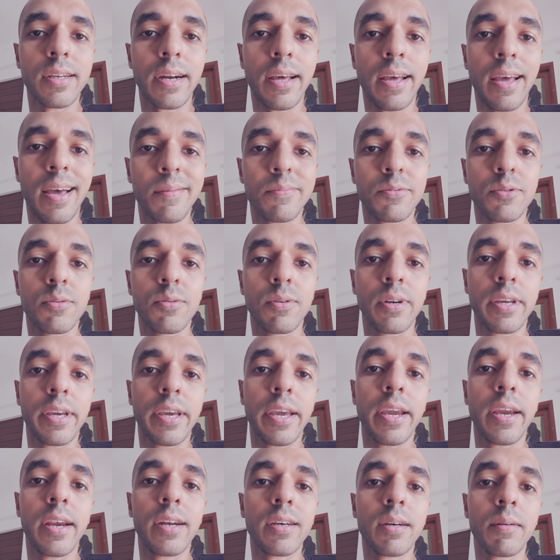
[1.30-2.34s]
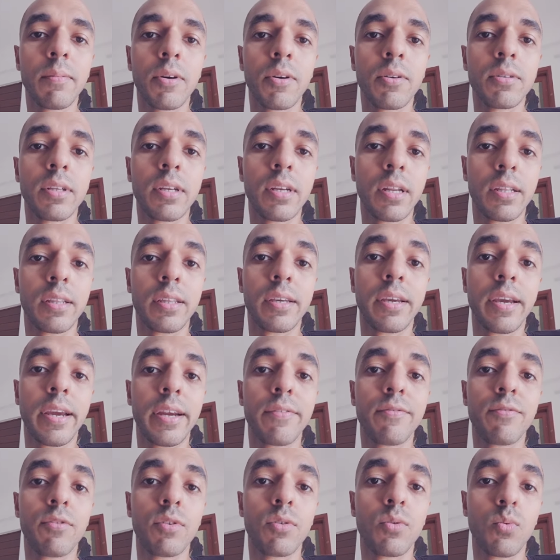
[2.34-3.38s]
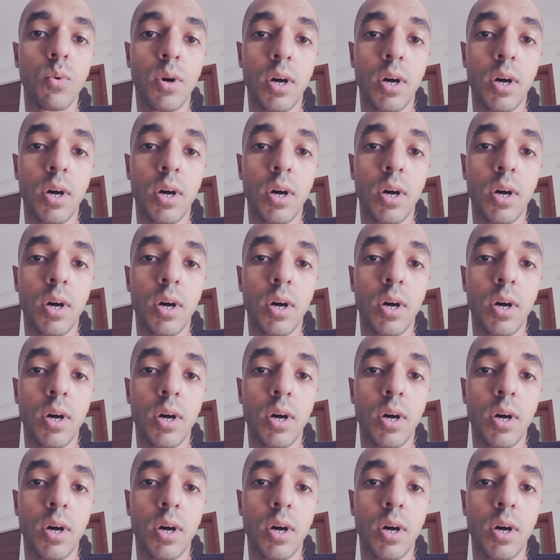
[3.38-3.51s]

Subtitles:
that I absolutely hate about the Nothing Headphone